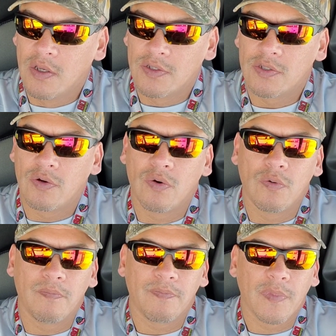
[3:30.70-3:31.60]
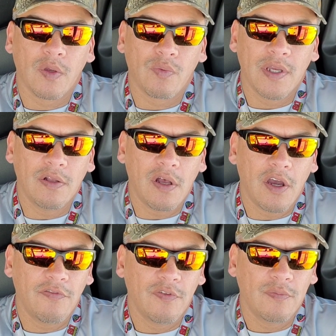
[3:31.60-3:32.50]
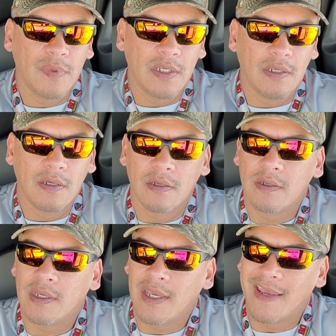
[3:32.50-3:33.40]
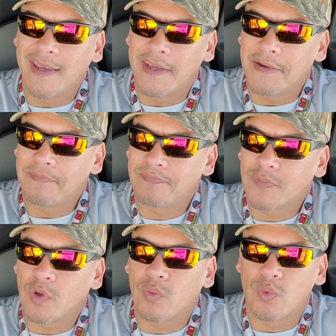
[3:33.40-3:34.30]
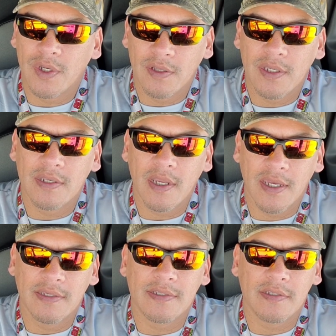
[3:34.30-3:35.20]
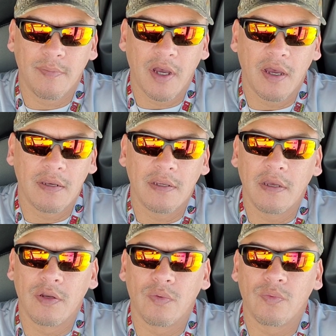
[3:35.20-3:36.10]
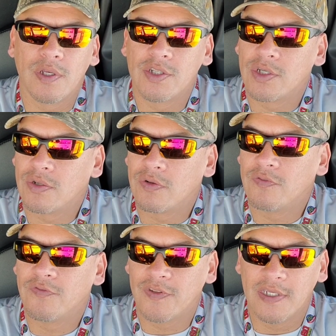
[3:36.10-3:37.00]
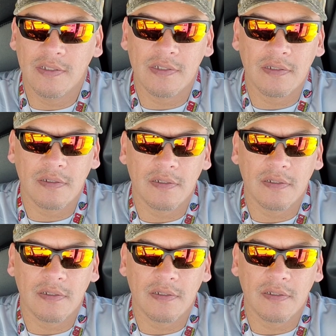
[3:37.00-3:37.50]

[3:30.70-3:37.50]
So Rail offered me a really nice spot on a regional fleet.